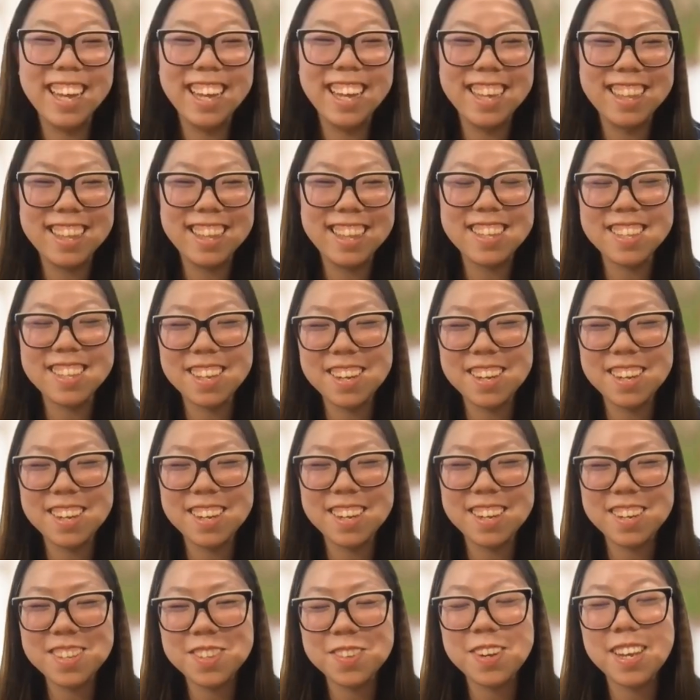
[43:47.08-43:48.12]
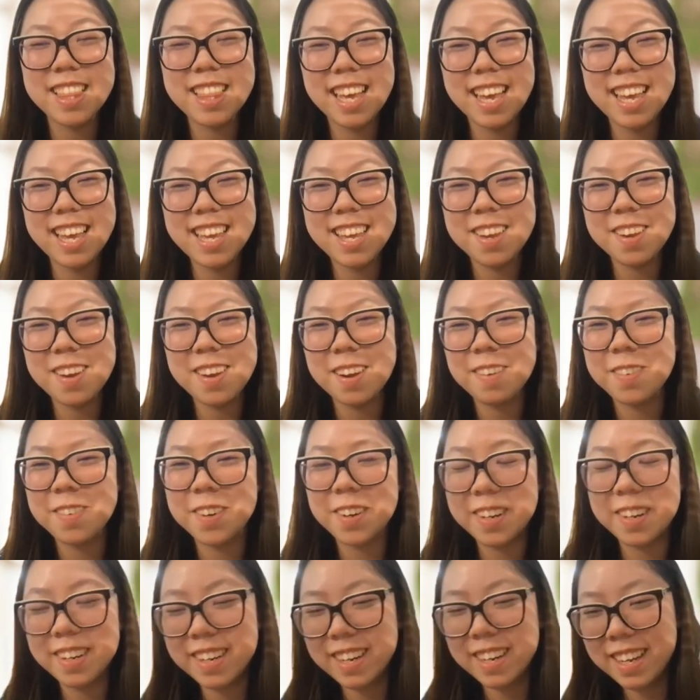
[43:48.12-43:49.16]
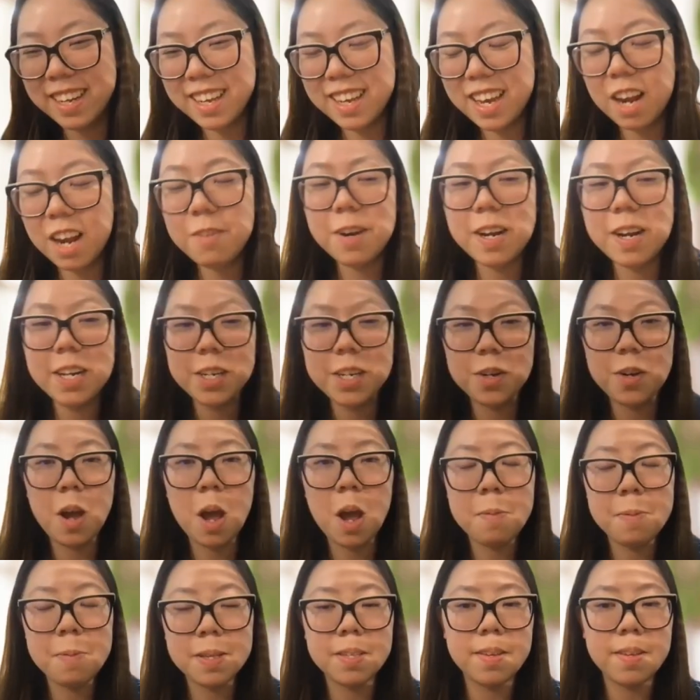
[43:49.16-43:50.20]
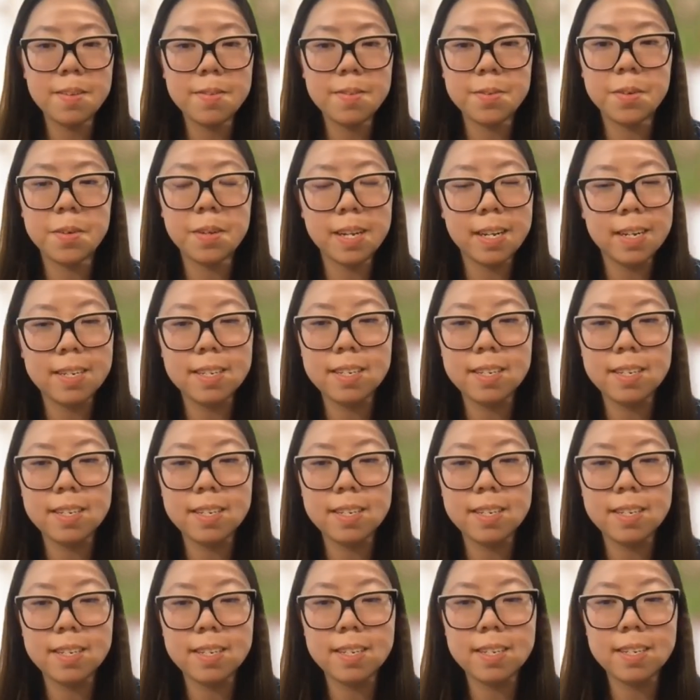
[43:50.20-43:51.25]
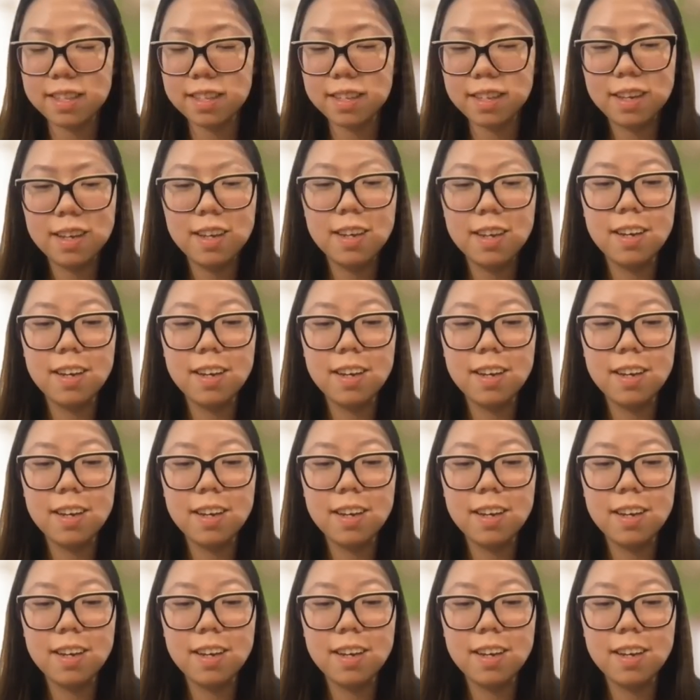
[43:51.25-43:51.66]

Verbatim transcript: That's so sweet. Thank you, everyone. I really do hope it's useful, and yes. Yeah.